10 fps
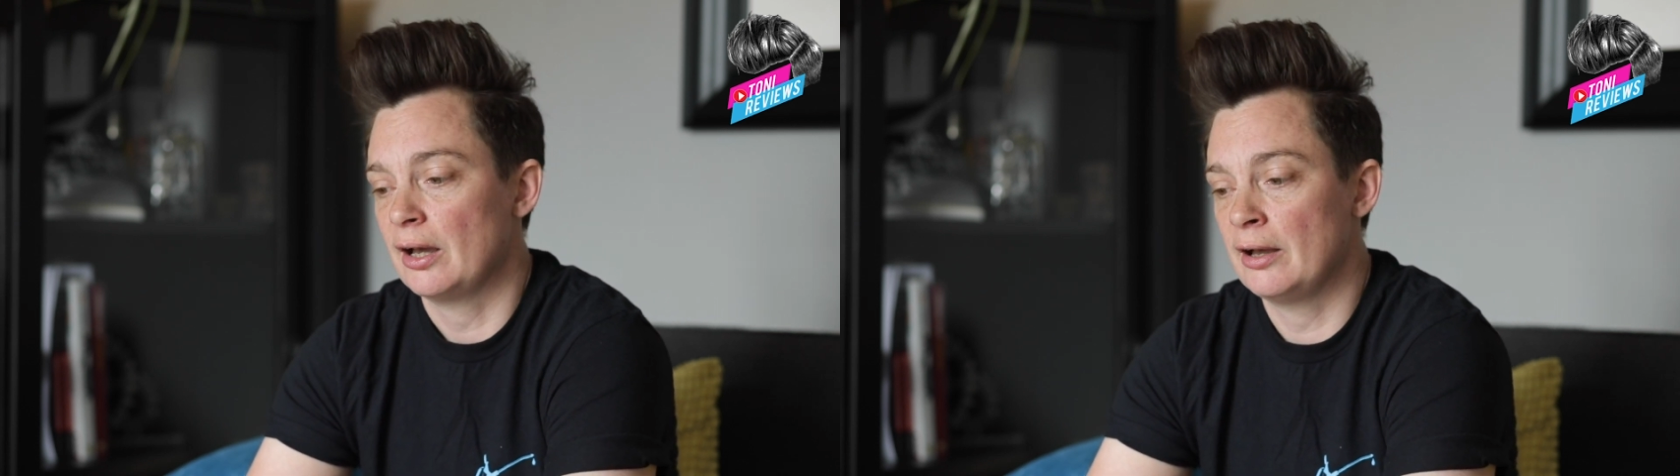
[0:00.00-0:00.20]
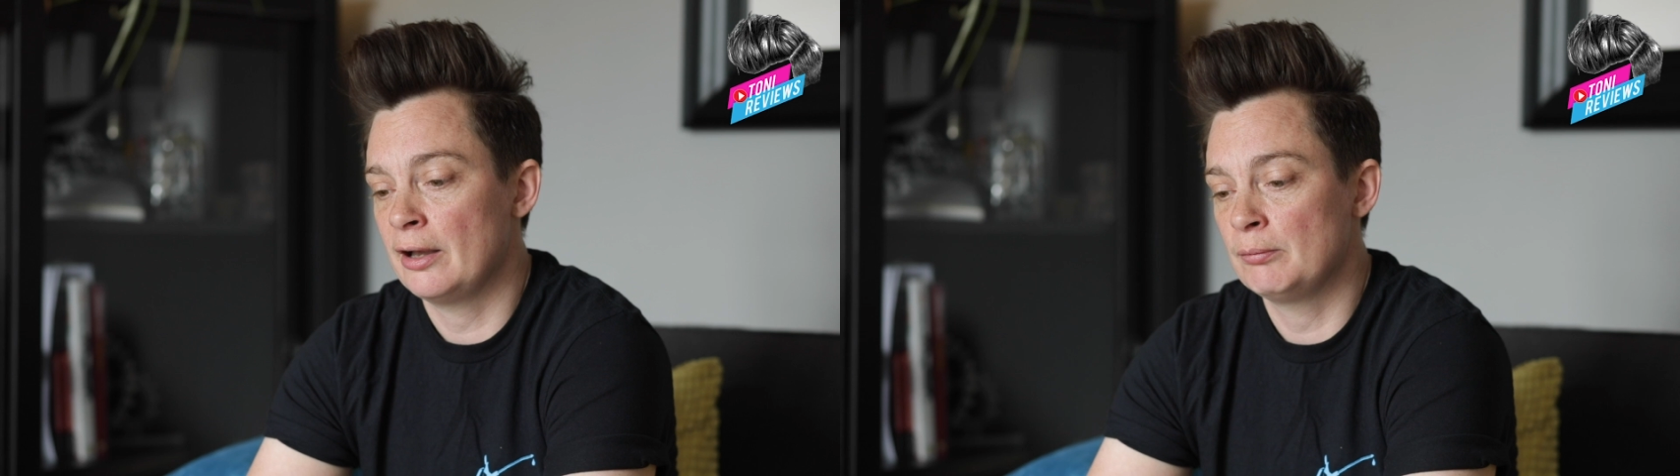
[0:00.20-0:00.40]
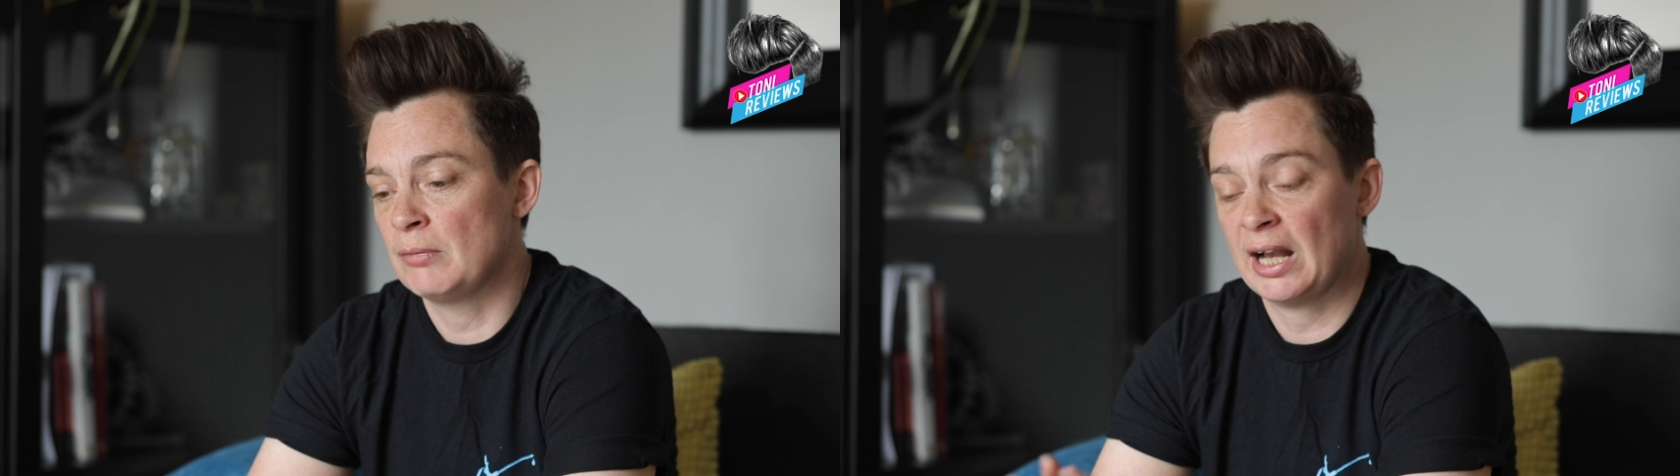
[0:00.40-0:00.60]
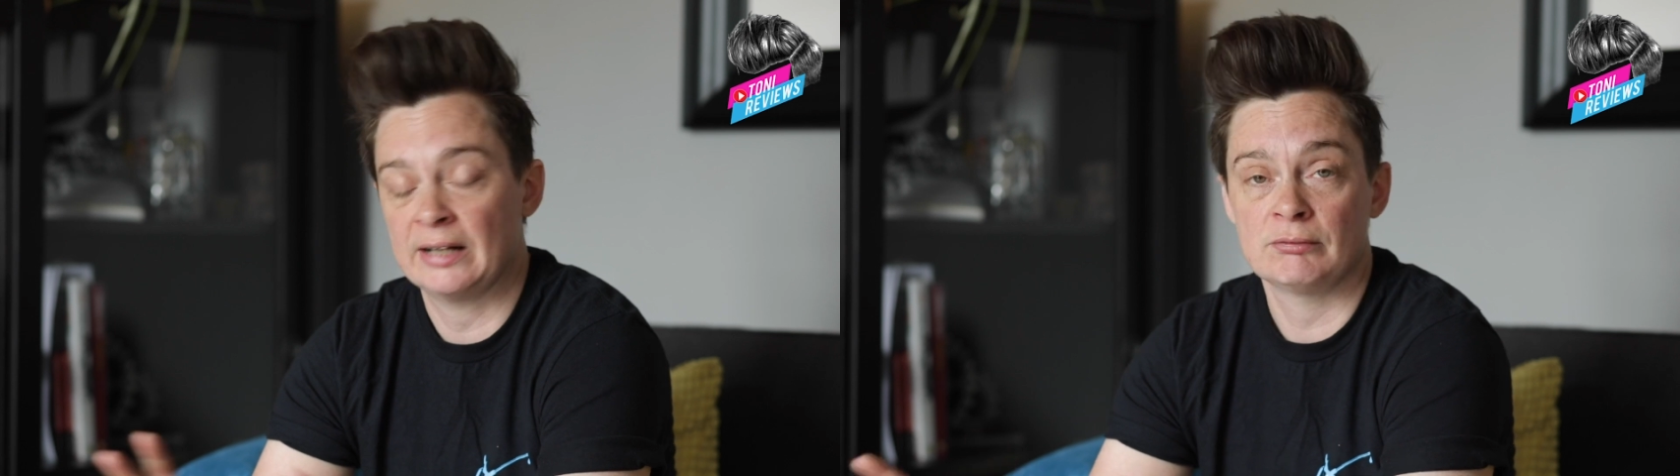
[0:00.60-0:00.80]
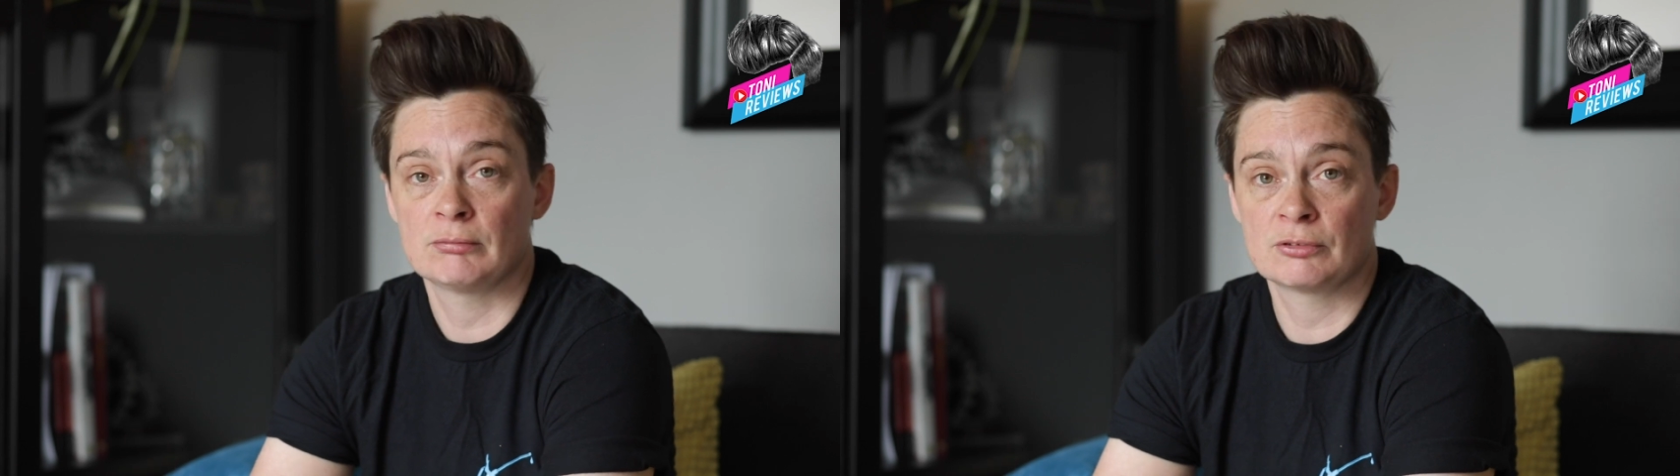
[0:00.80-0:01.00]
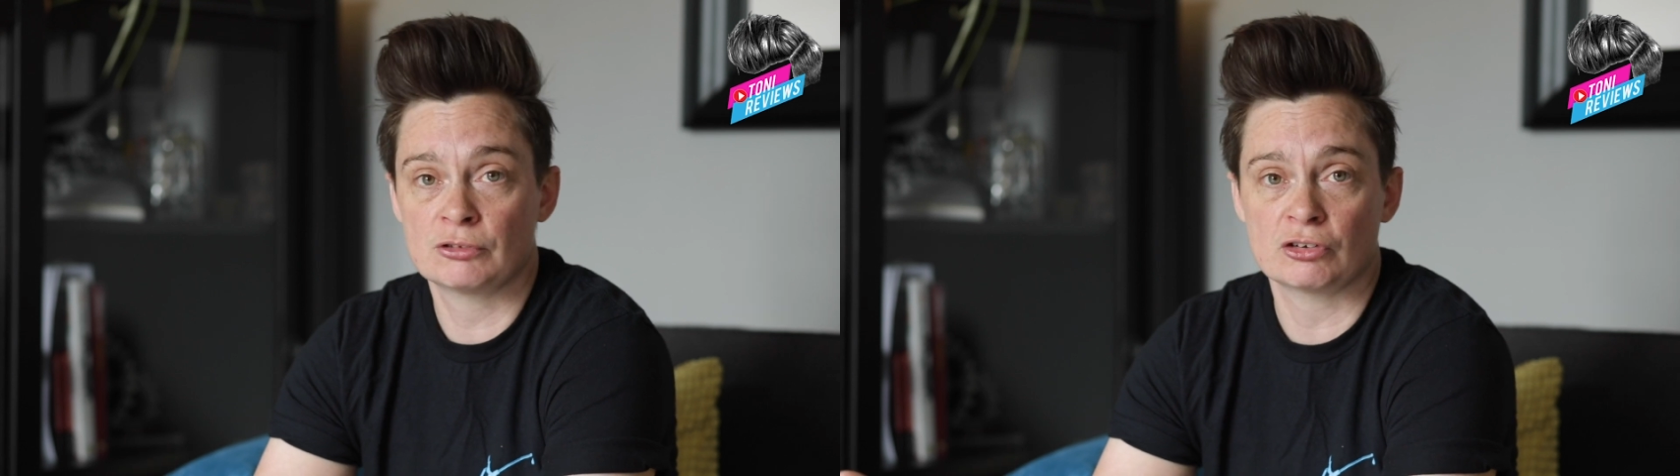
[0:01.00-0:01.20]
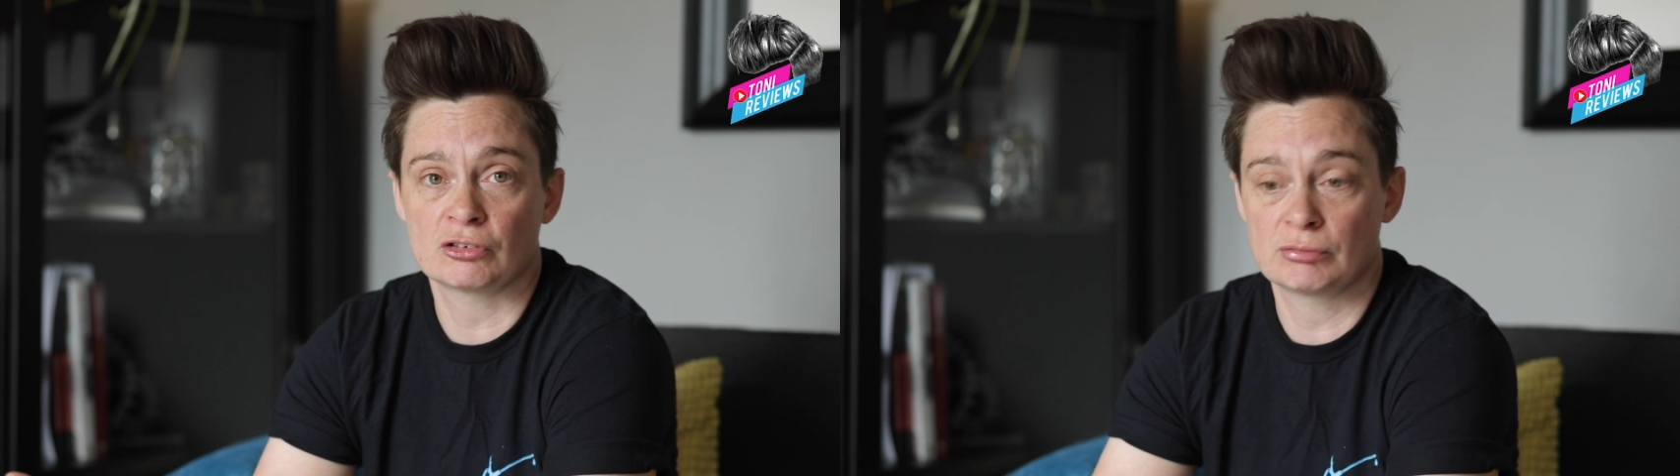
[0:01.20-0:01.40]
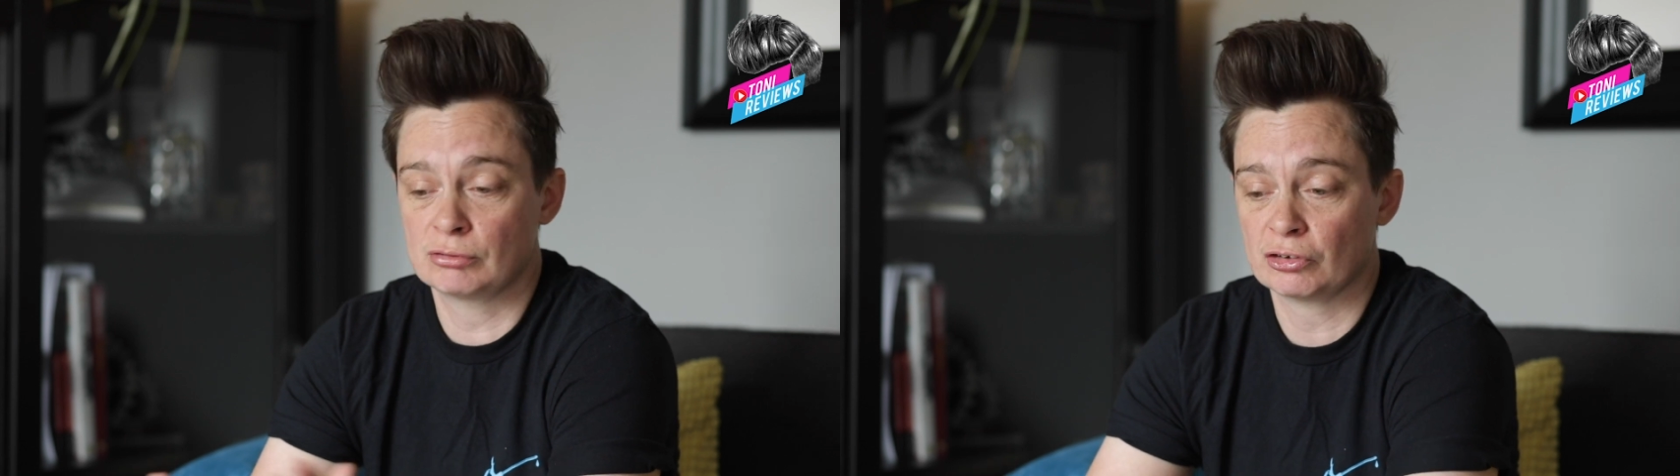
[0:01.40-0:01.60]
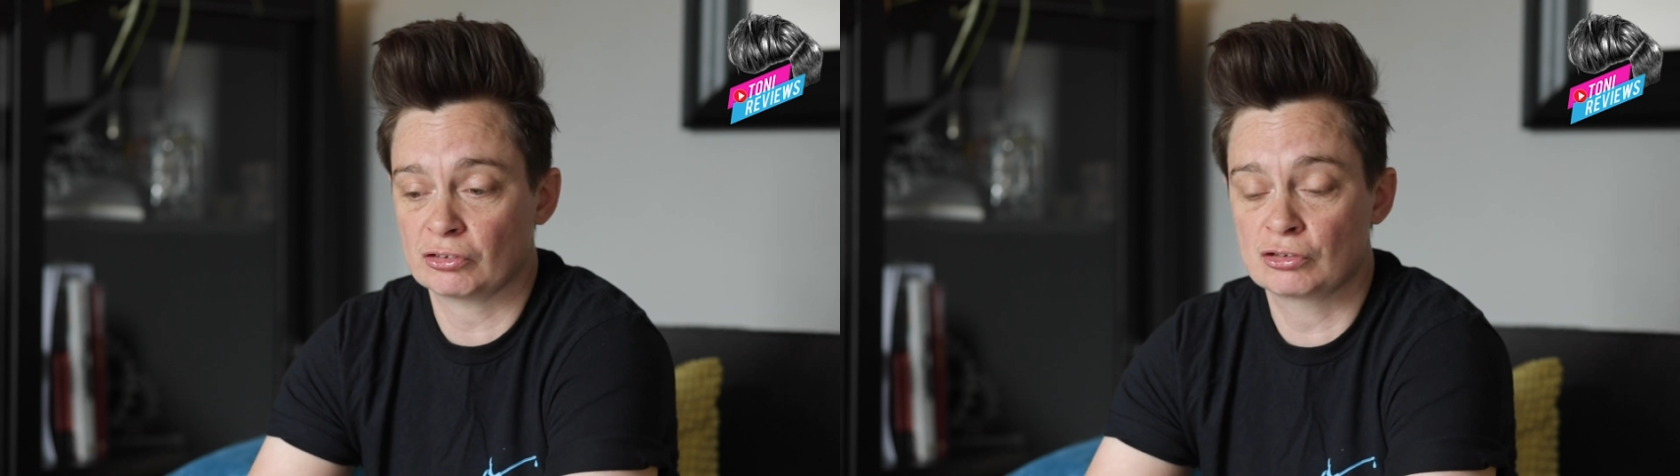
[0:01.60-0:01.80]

and just